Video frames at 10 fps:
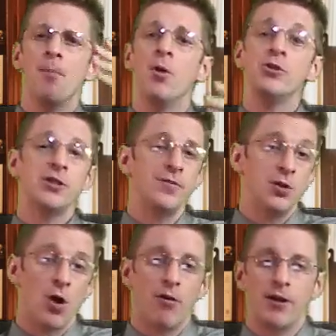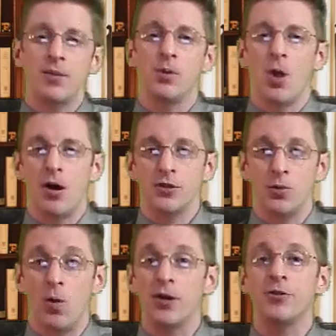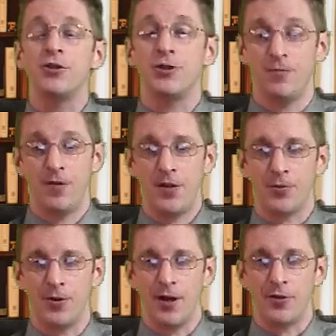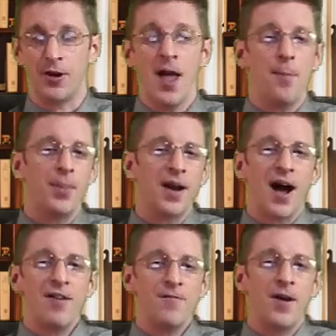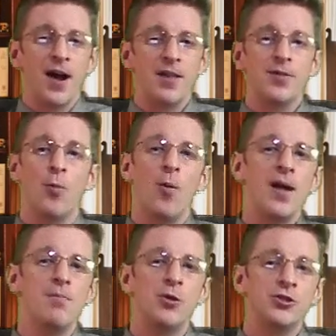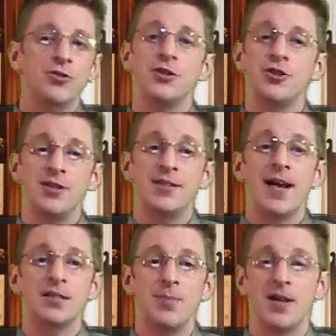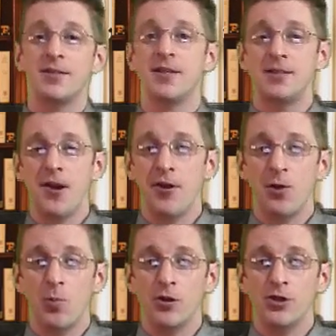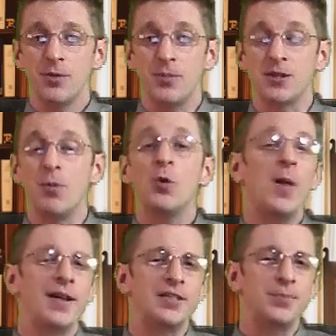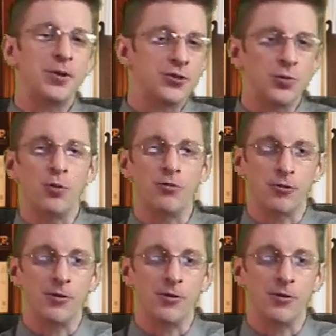Most of you already belong to one Christian faith or another, but I find the way most Christians act about sectarian worship is more like spiritual